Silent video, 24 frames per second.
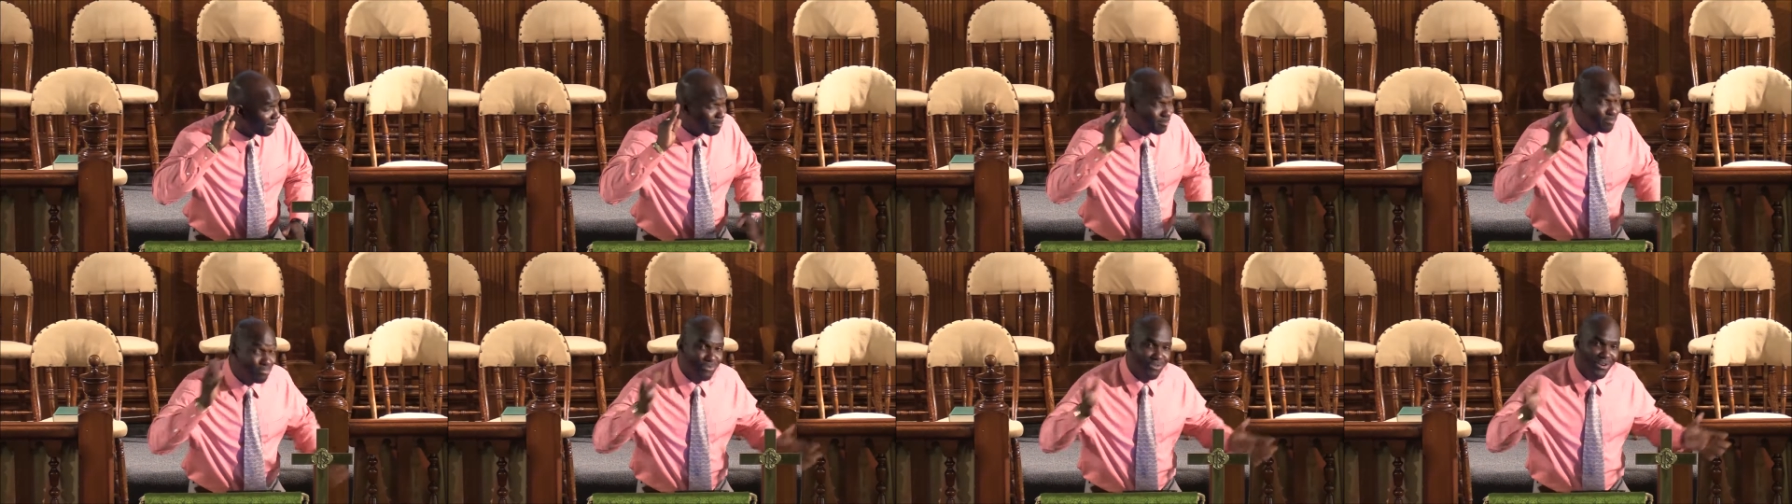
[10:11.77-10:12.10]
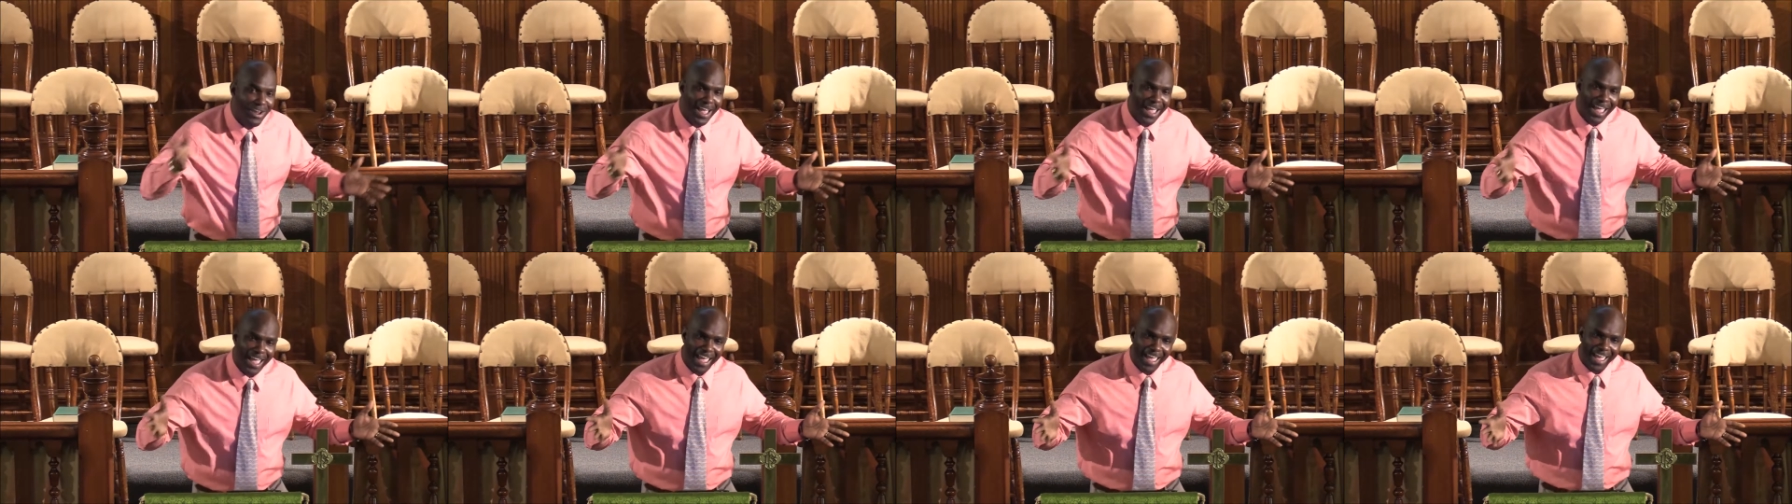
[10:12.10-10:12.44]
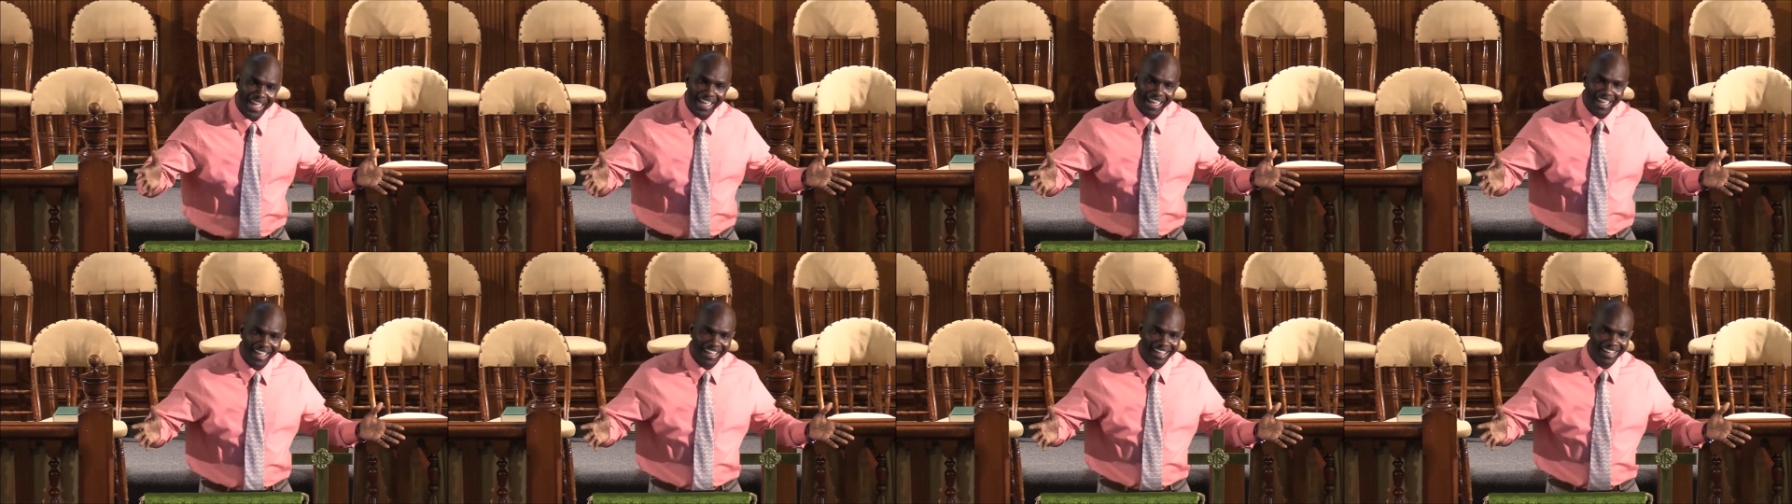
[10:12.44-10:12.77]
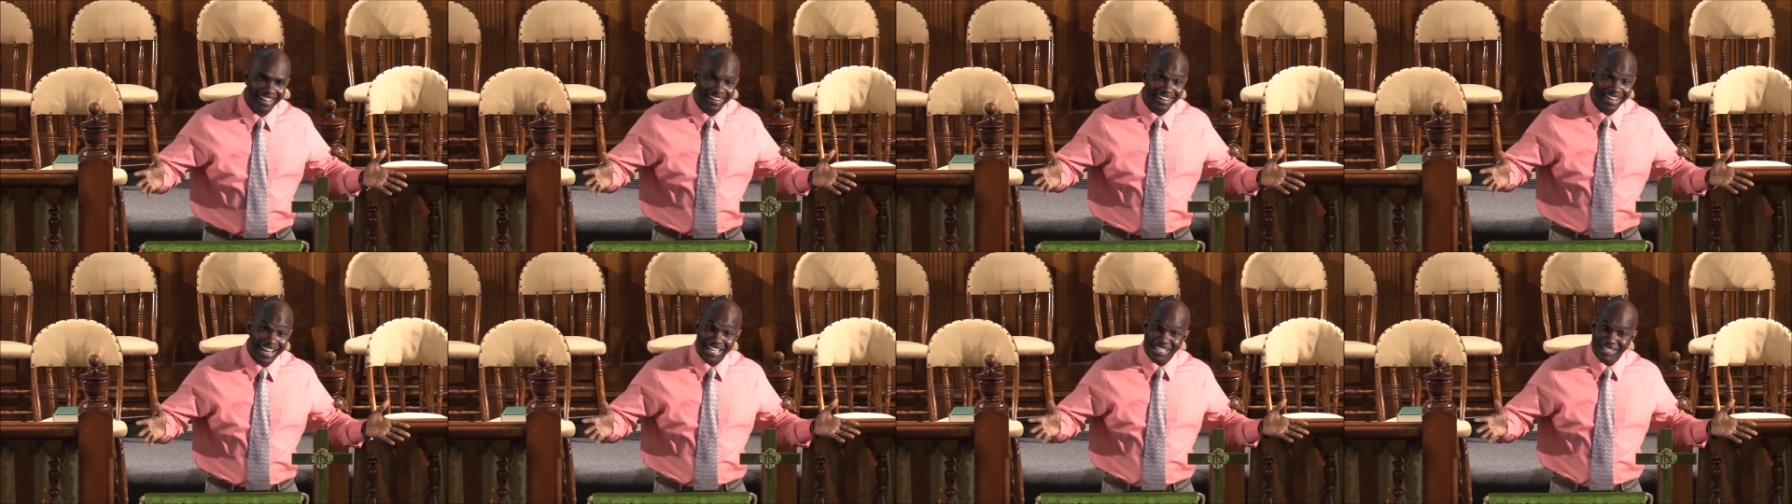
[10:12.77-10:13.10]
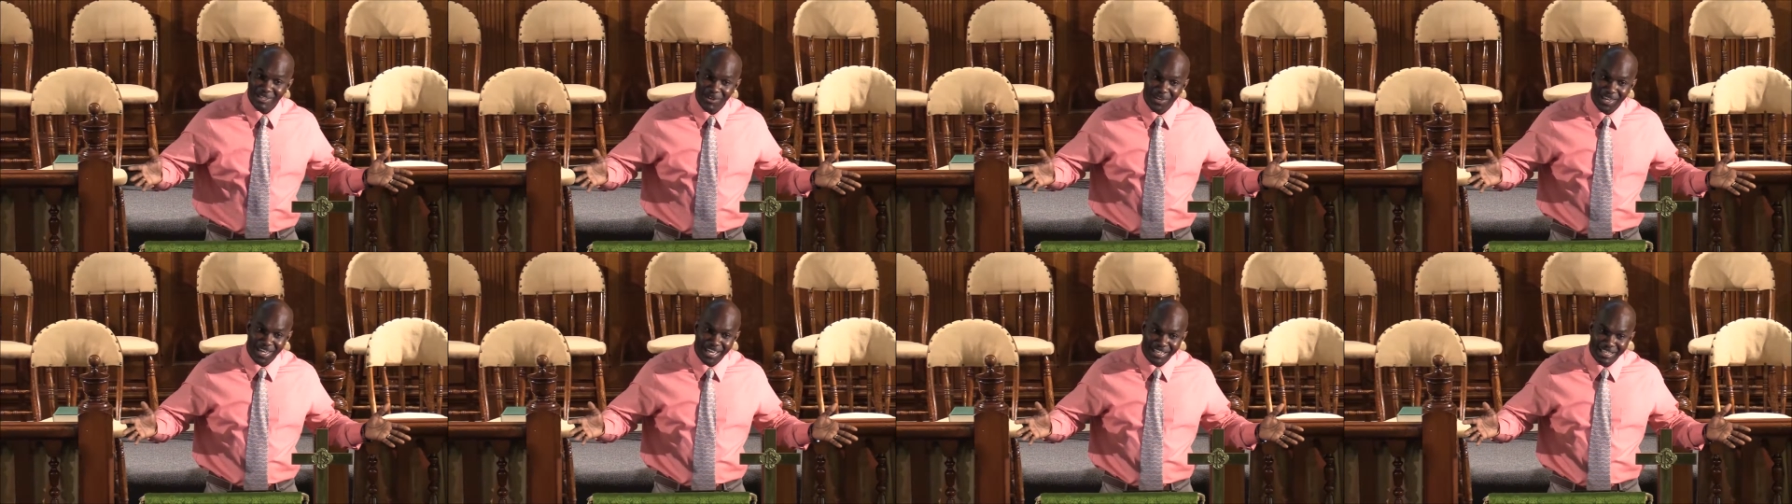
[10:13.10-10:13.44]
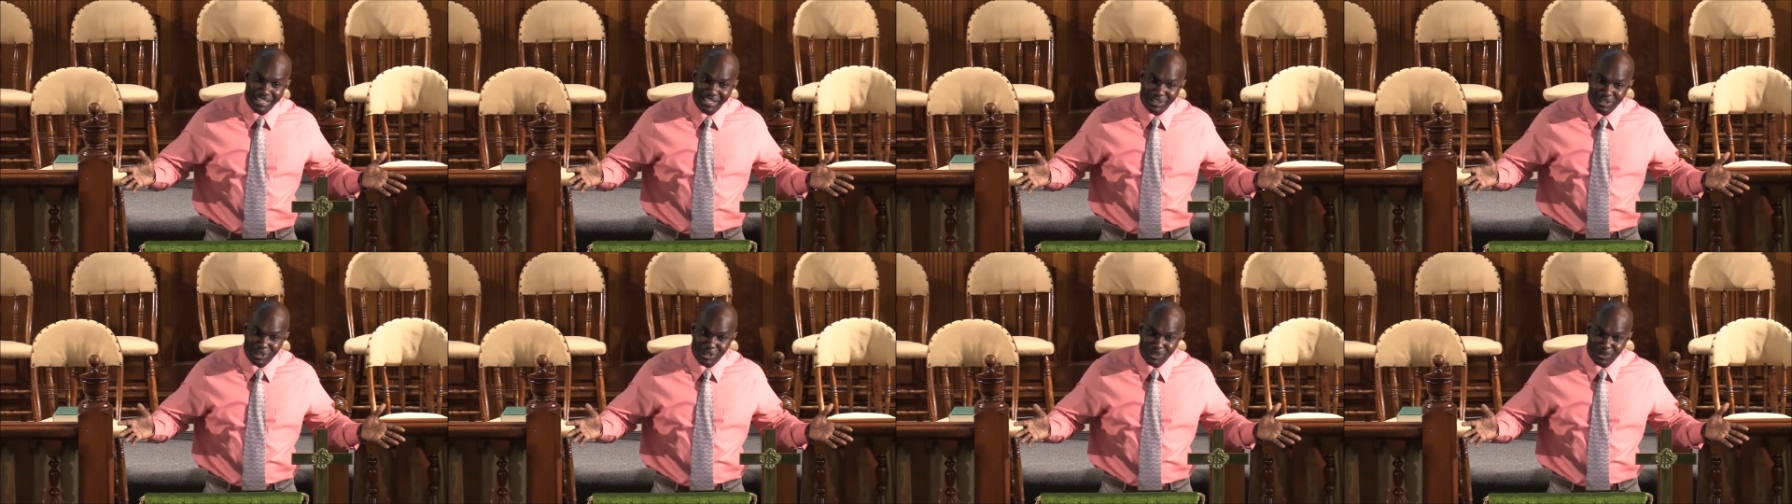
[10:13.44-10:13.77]
pray. That's how you get
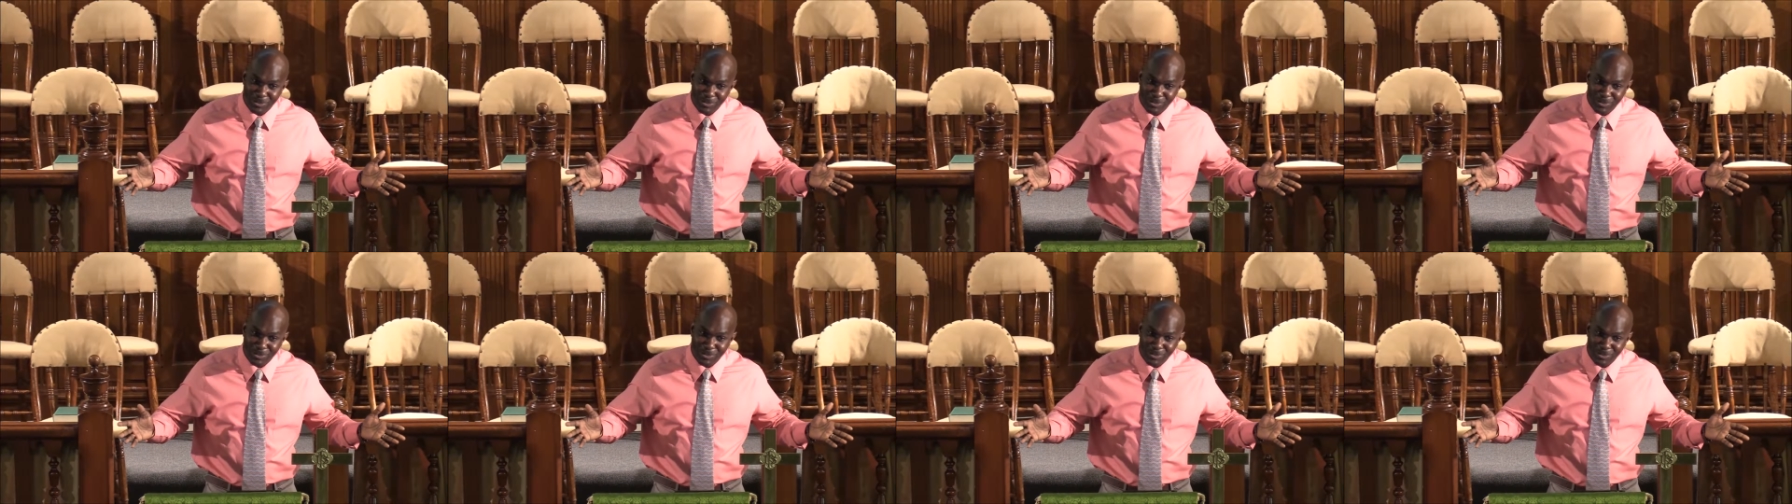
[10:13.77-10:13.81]
in touch